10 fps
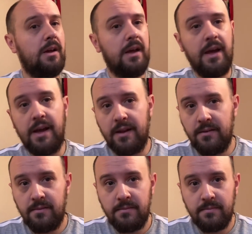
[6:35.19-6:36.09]

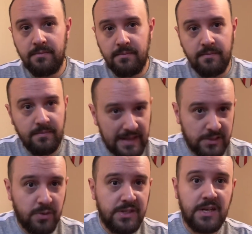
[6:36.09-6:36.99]
And
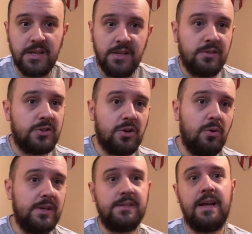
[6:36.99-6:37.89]
that's where he's going to need to show
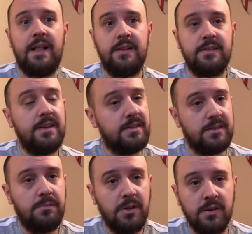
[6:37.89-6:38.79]
his talent and his
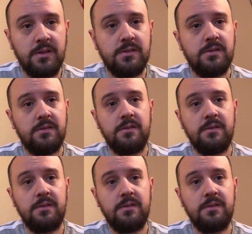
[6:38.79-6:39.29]
abilities,